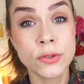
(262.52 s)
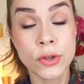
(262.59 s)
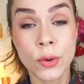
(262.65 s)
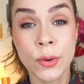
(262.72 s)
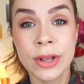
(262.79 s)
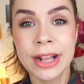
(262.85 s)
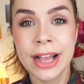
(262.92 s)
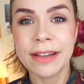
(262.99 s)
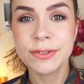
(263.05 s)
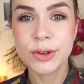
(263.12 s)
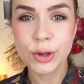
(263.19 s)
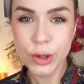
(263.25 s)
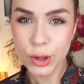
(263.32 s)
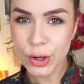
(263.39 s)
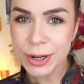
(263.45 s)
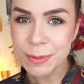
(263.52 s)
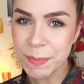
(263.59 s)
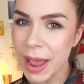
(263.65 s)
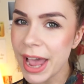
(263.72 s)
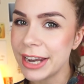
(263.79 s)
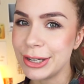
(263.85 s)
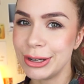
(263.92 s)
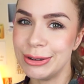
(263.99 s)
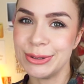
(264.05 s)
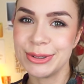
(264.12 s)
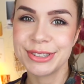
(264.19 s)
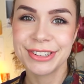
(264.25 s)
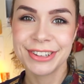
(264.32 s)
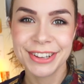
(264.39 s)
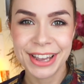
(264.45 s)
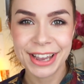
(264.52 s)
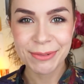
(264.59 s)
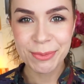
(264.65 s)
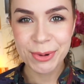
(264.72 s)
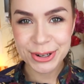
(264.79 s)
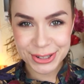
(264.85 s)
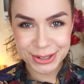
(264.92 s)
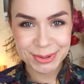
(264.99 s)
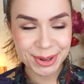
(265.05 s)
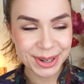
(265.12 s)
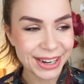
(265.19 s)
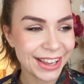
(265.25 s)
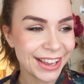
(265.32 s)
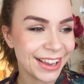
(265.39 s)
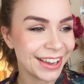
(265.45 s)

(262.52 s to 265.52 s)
so I've got good and bad news, what do you want to hear?